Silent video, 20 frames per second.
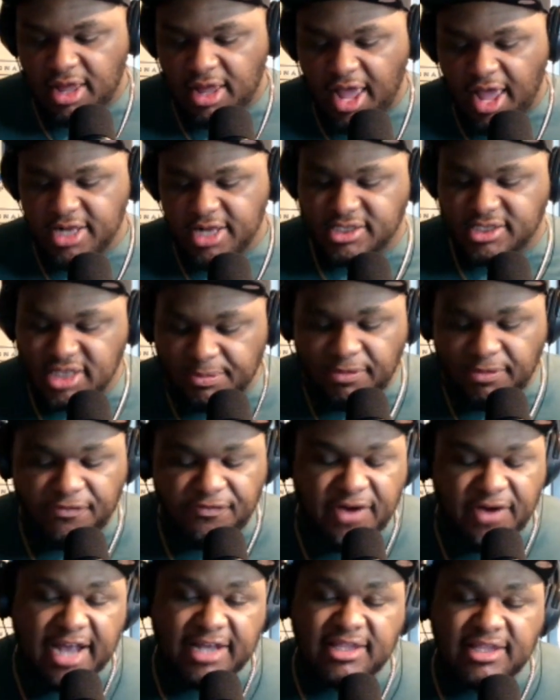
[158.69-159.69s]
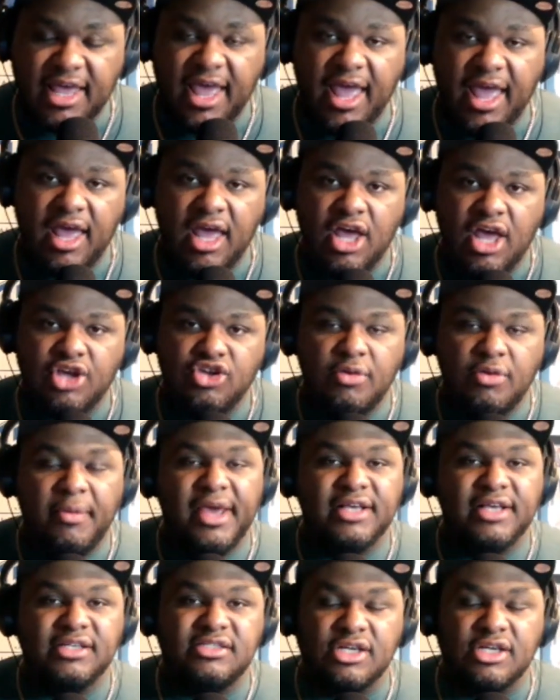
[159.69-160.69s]
And the simple fact that you
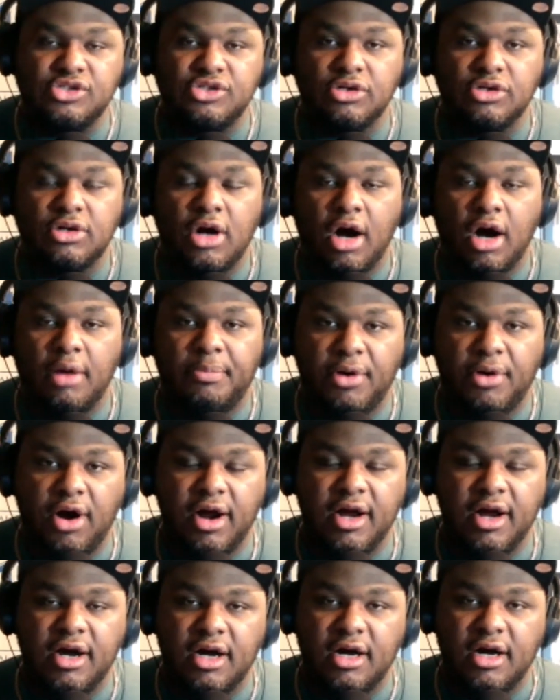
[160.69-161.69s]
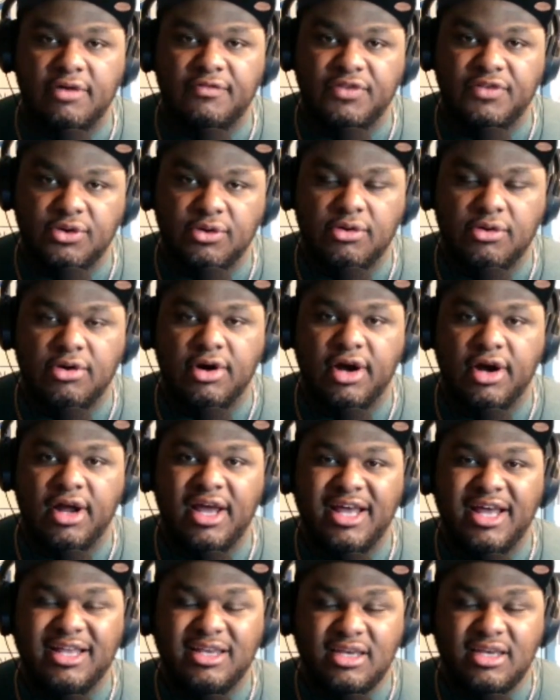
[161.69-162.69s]
made Central a part of your
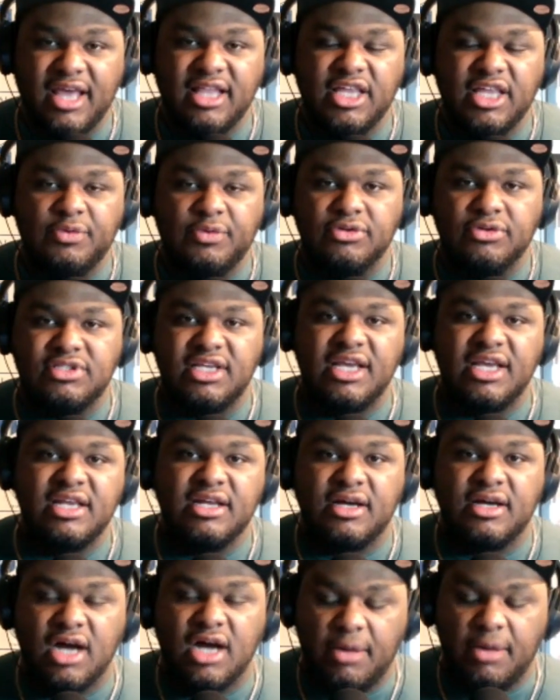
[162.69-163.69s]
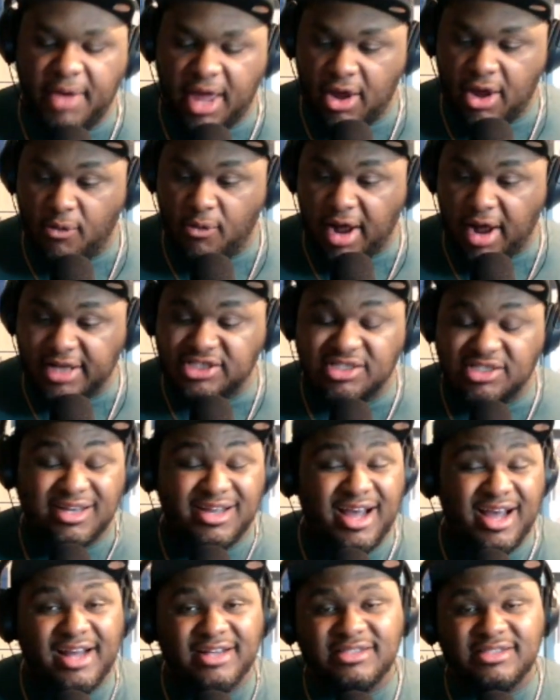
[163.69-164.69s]
daily routine to come and watch the
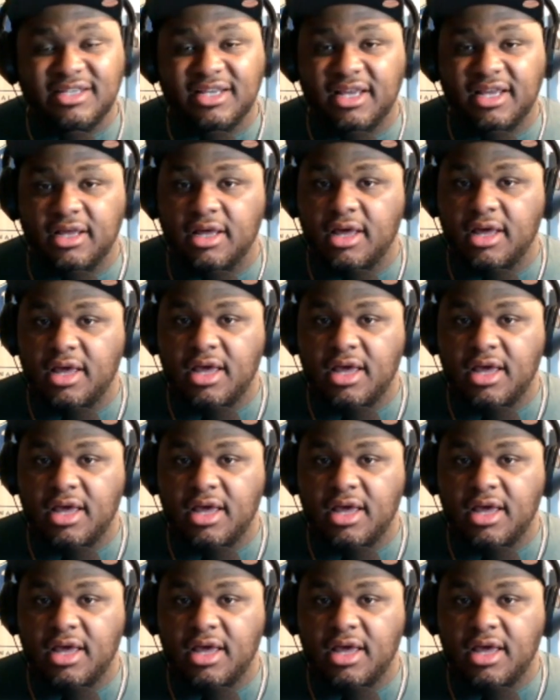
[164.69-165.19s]
content,